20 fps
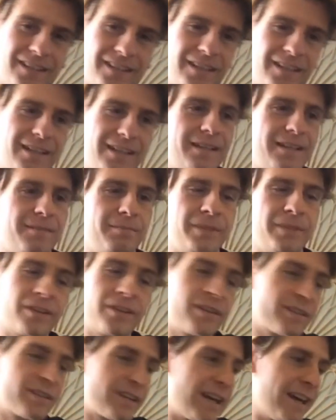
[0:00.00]
because
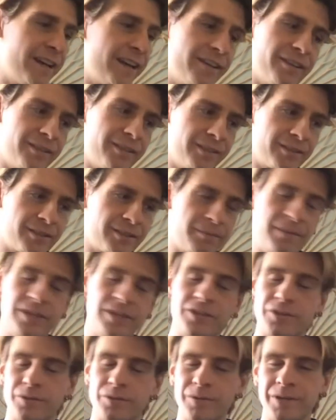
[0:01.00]
I had some
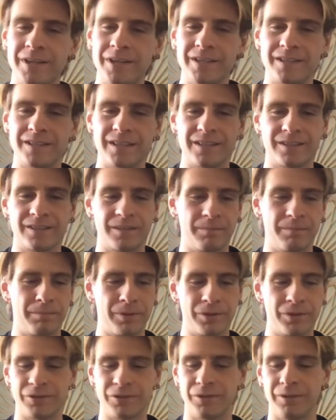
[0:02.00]
injuries and some
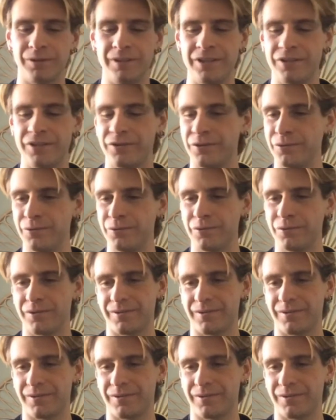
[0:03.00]
personal issues.